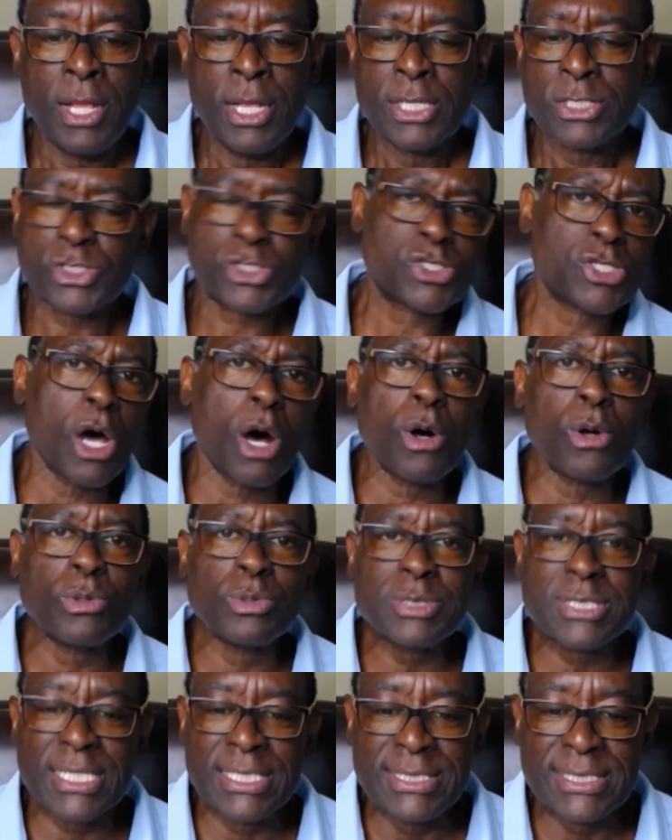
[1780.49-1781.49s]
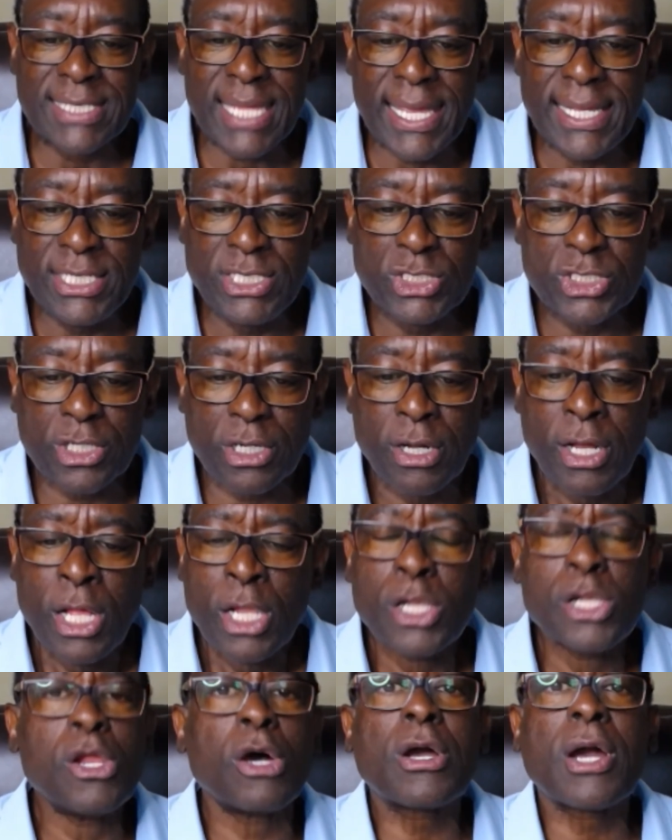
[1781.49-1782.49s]
Souls in danger,
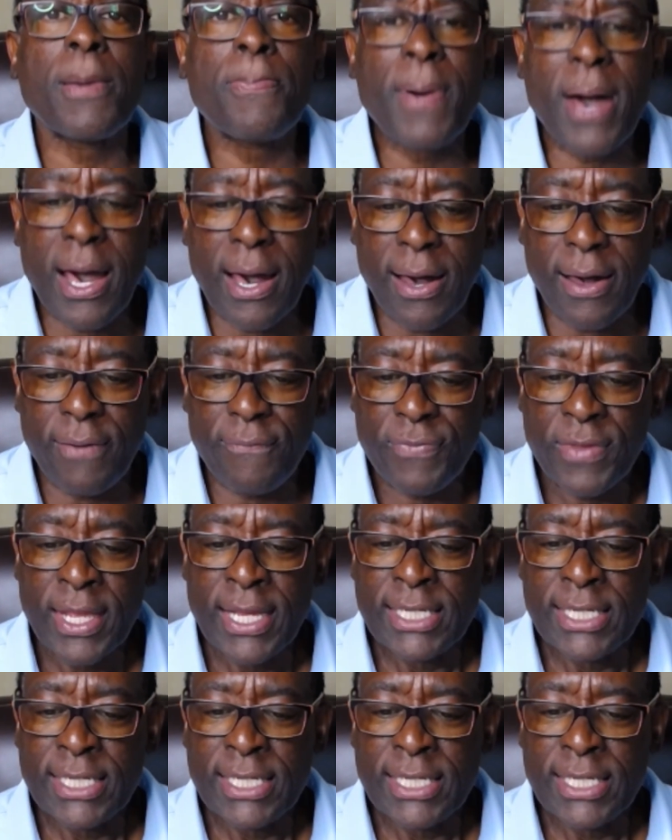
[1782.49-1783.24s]
look above.